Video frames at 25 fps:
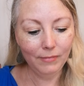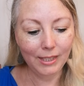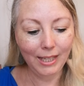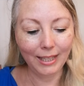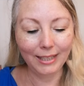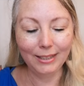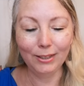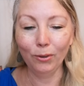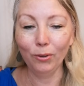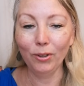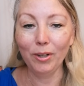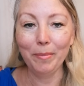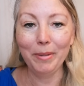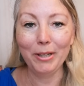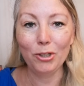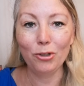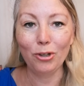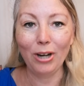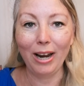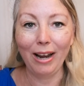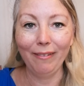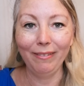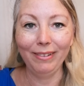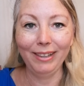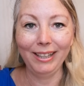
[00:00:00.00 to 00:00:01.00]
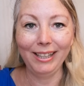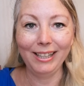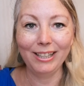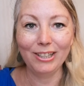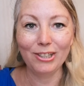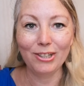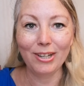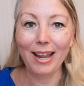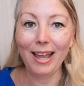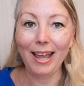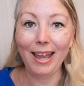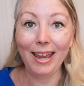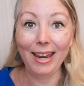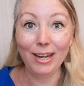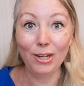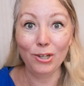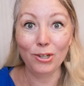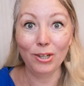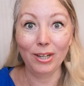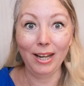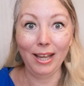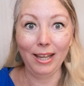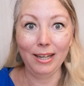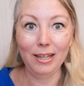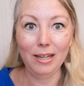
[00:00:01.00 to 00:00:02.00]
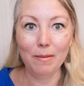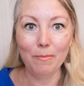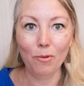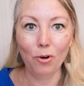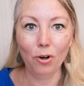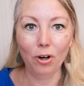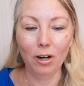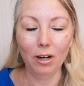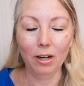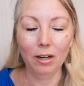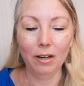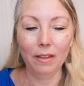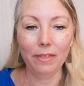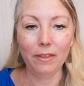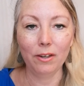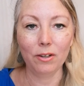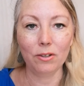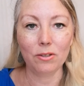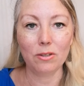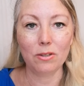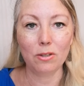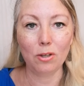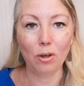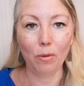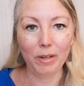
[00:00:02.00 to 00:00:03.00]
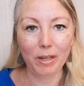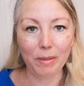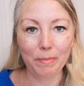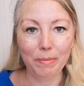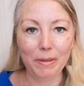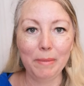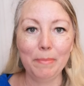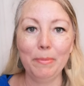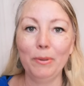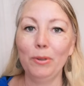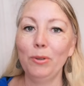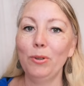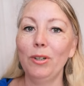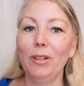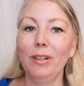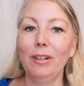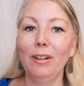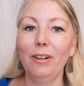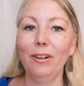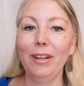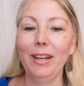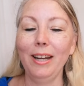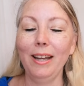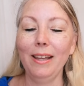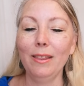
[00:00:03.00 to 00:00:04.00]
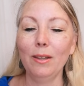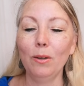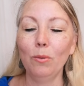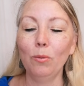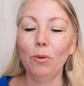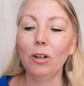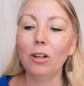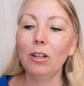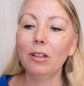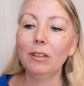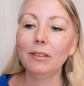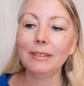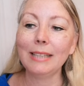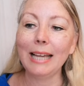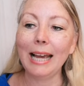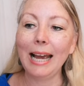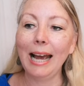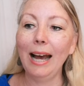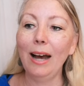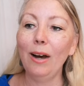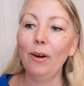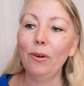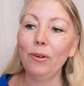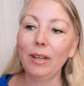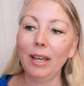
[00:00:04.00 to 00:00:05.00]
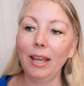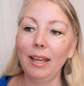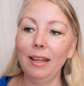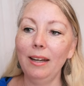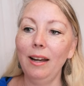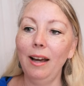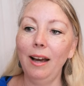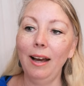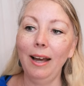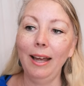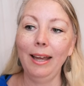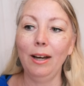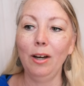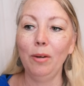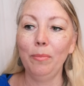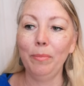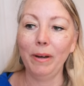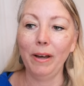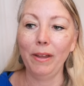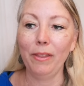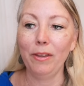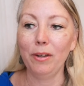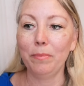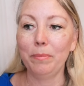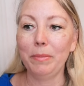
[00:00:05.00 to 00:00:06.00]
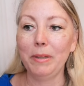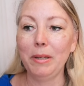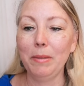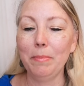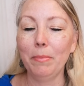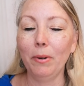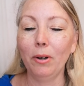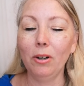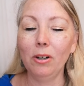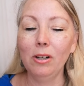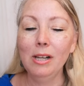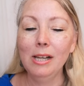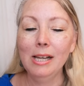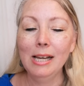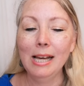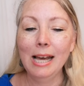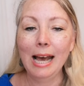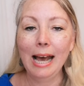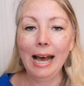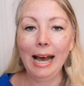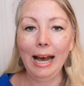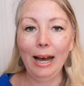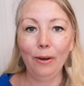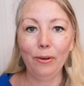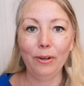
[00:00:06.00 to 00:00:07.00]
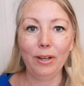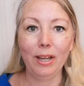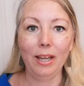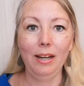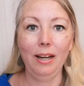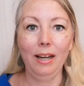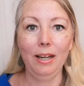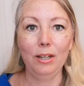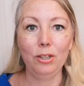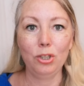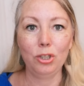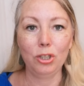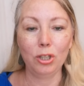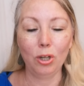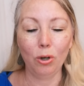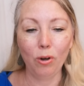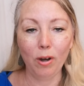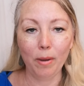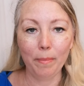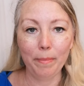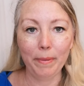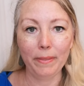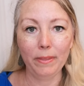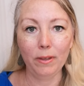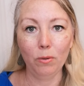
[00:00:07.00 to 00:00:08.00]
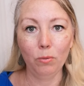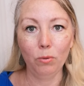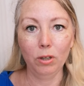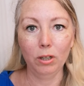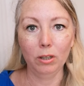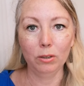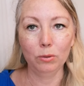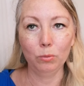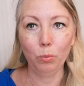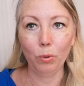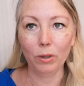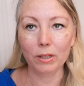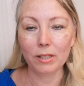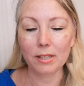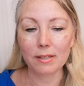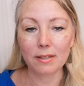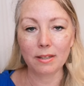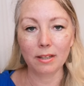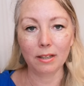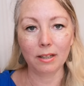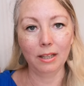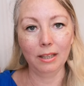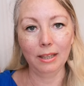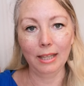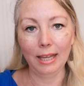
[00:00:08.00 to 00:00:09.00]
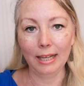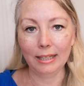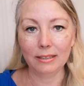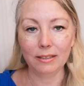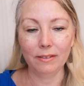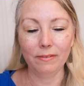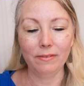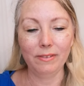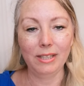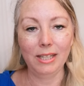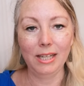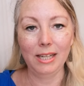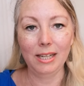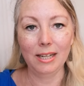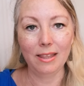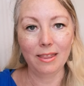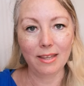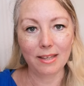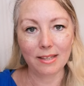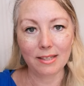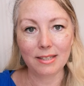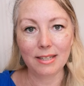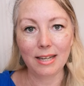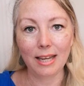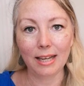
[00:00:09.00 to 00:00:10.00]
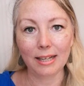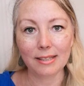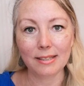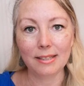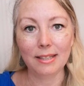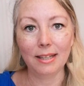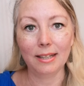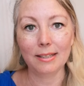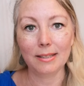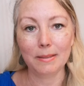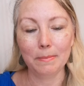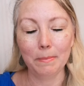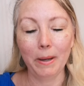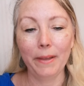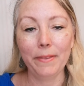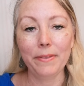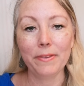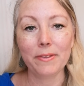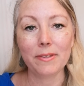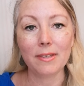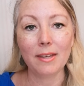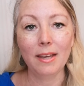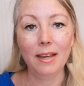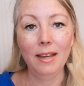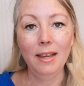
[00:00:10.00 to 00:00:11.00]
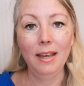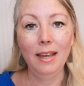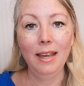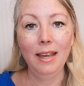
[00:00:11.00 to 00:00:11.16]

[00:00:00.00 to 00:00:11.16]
I don't want to be a travel agent, agent anymore. There's so many people who are hurting in the world. How can I help other people? How can I show up in the world? What does the collective need in this next six months?